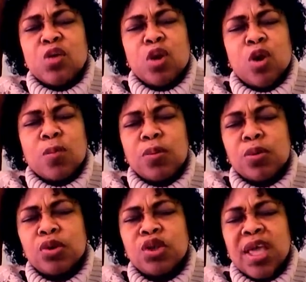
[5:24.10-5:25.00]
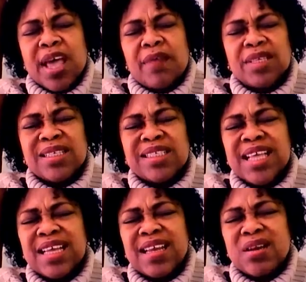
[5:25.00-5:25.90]
We uproot everything
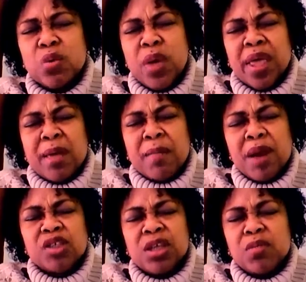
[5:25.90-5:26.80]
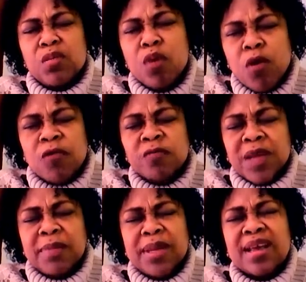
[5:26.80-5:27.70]
standing in the way, mountain move,
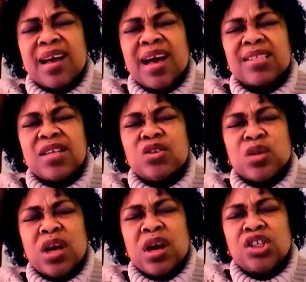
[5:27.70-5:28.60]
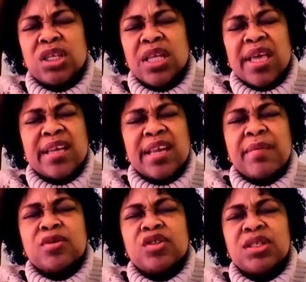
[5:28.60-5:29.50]
and be that cast into the ocean in the
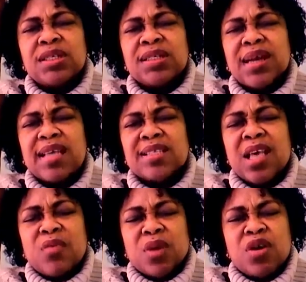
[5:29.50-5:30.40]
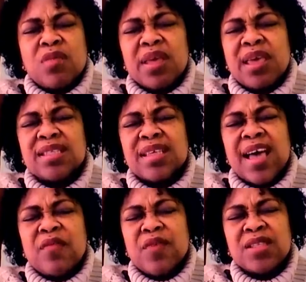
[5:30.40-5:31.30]
name of Jesus Christ. We come against
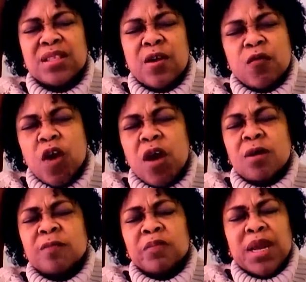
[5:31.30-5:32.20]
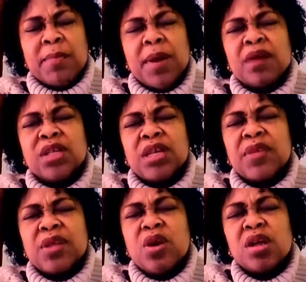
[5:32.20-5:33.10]
high places, fall by the power of the
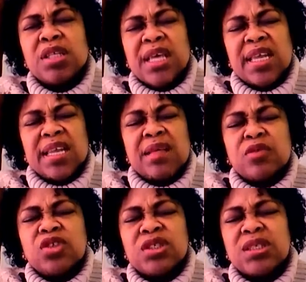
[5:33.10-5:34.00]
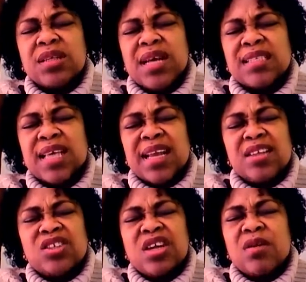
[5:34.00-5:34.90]
living God in the name of Jesus Christ. That
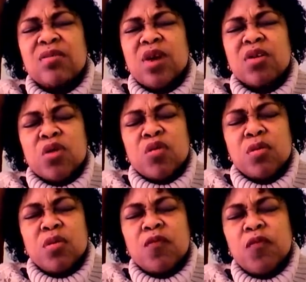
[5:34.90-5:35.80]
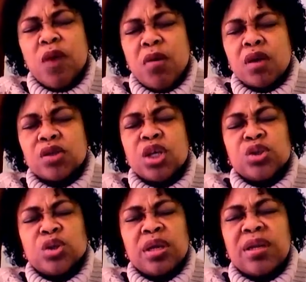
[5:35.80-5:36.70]
the children of God will move forward
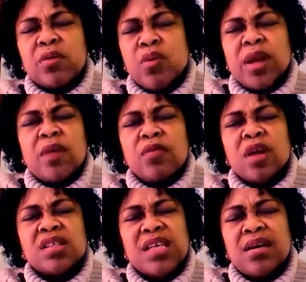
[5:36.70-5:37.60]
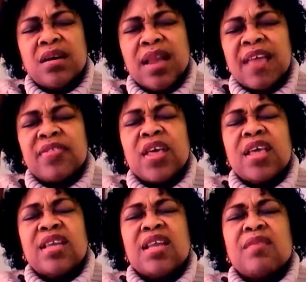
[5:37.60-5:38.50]
doing the will of God here on earth
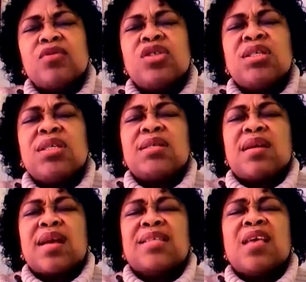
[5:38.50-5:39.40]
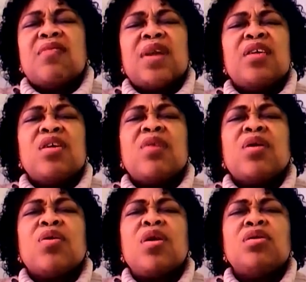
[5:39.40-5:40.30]
in the name of Jesus Christ. Father, you are
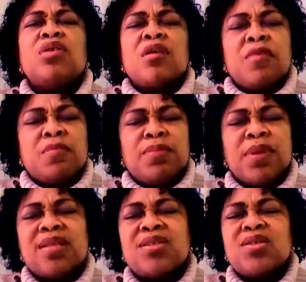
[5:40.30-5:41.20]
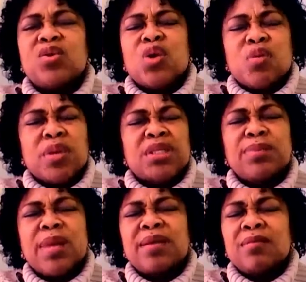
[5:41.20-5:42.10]
our God. We bless you. We,
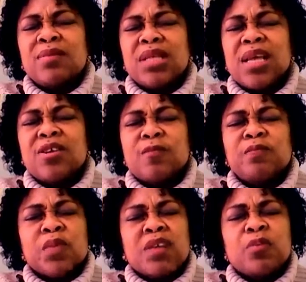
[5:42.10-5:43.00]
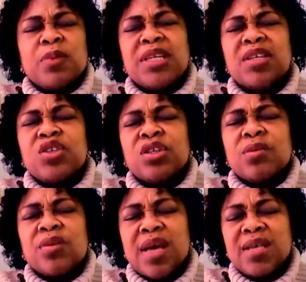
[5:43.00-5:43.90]
bless, we thank you as we present the church
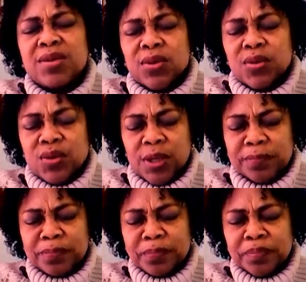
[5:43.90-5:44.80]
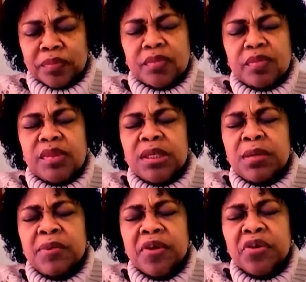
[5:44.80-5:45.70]
of Christ to you today.
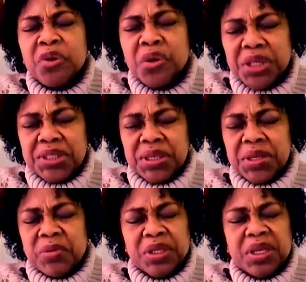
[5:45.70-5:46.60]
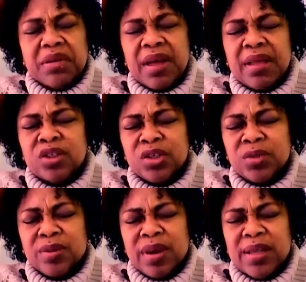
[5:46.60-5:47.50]
We pray for unity within the Christ, Church
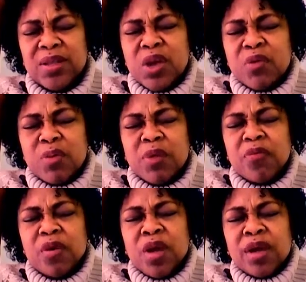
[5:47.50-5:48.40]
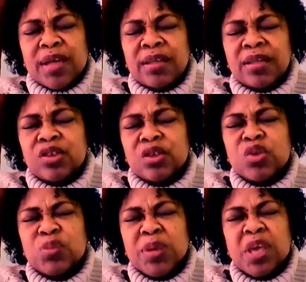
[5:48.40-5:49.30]
of Christ. We pray for that the church will
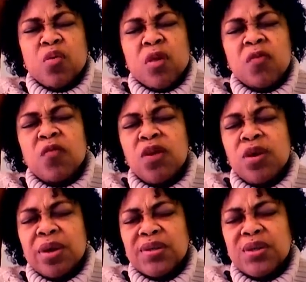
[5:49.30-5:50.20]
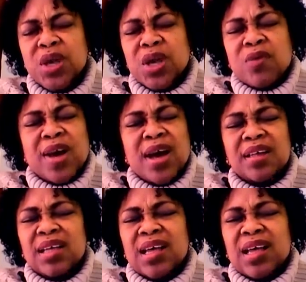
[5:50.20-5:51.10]
speak in one voice.
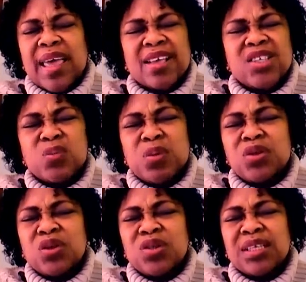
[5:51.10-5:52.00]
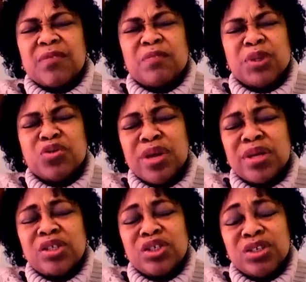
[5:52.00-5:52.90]
Father, expose those that have
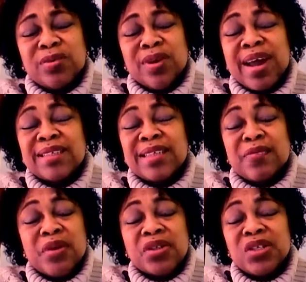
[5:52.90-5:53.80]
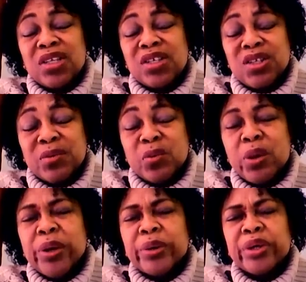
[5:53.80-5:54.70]
betrayed the church of Christ in the various nations of the
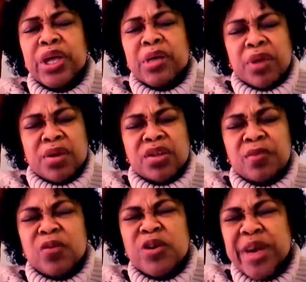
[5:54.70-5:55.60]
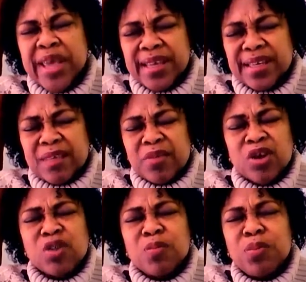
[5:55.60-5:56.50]
world because of greed,
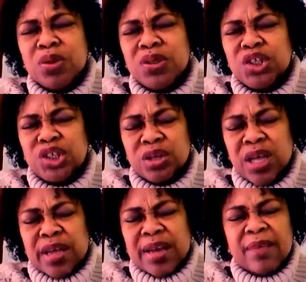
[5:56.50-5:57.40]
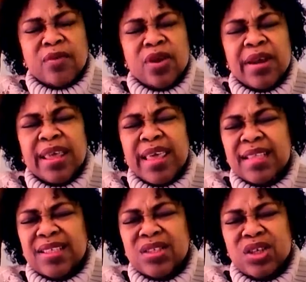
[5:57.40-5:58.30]
because of position. They have gone
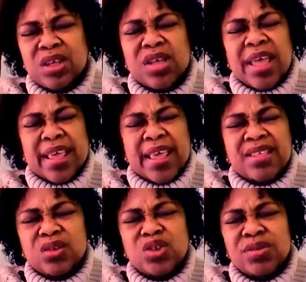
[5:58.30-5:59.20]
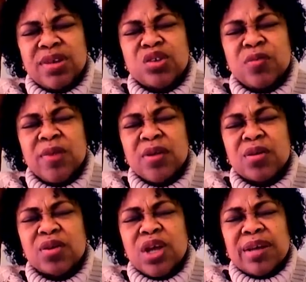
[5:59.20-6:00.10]
against the church, against the children, Jehovah
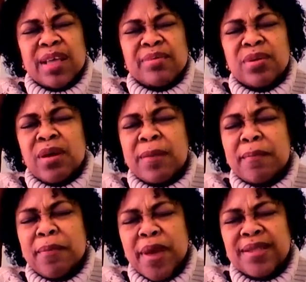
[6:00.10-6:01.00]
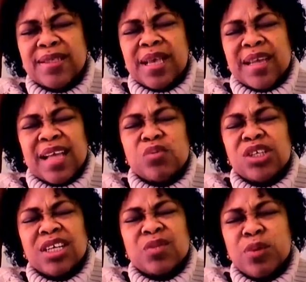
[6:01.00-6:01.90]
God. They have embraced that
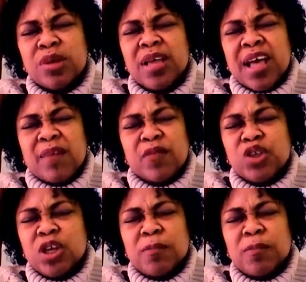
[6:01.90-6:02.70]
which has brought affliction